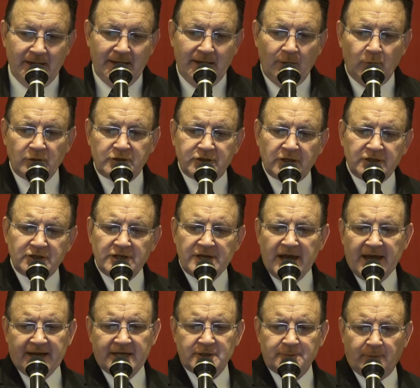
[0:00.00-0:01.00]
He was such
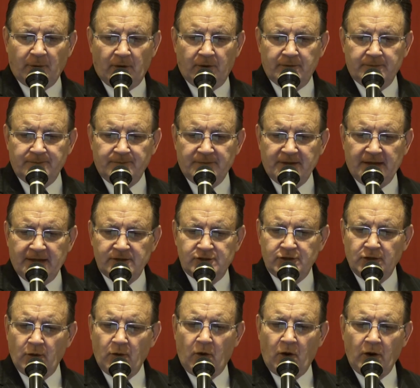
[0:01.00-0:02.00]
an expert and
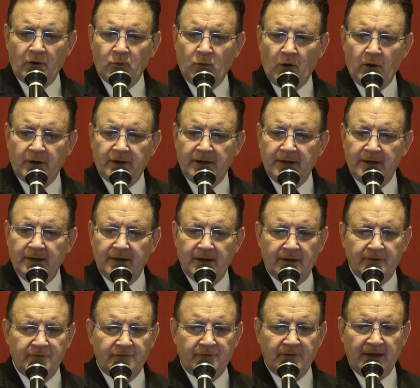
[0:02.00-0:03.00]
so hardworking
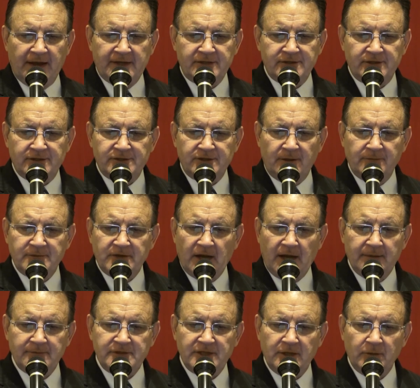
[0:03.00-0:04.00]
and fast that
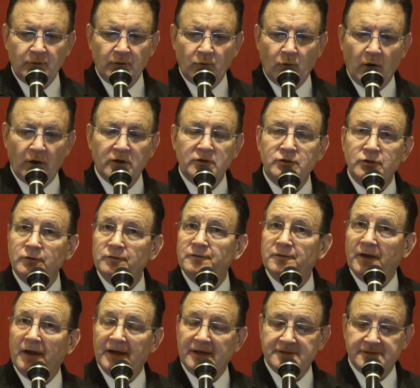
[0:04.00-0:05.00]
sometimes he would work too
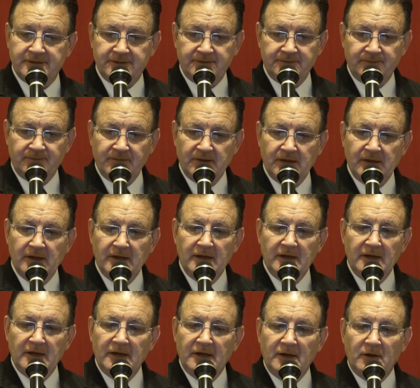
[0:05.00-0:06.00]
fast.
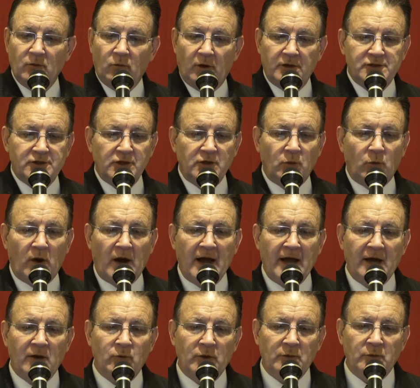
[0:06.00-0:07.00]
Once in a
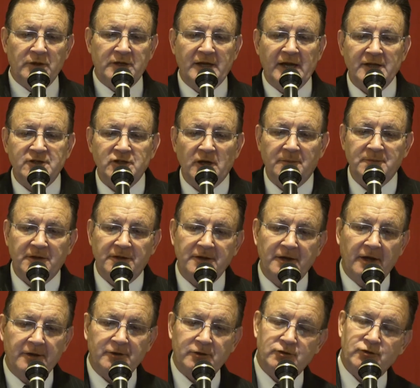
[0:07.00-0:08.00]
while, we would catch up to the
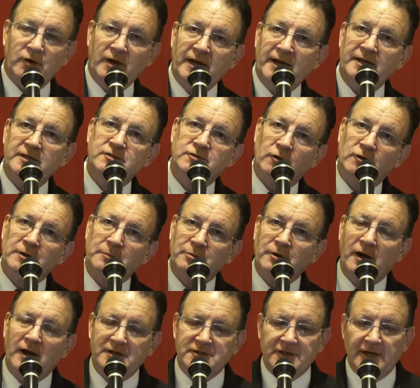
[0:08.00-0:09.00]
other trades on the
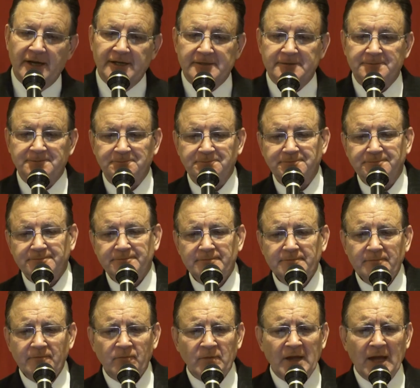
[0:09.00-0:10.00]
project,
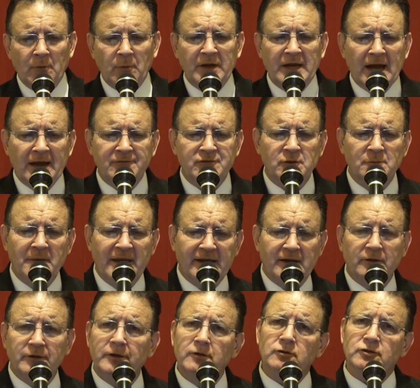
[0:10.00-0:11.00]
and we'd have to make
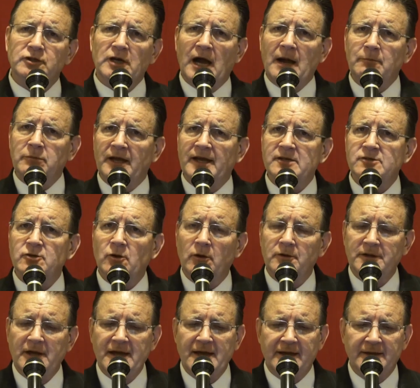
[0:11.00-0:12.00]
a little job last
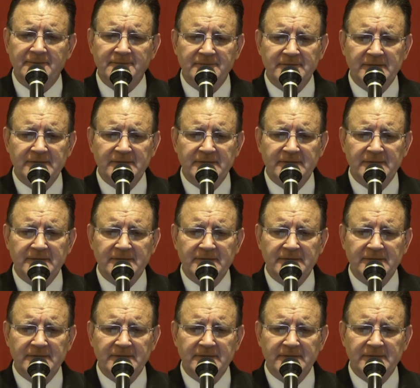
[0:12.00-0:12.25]
all day.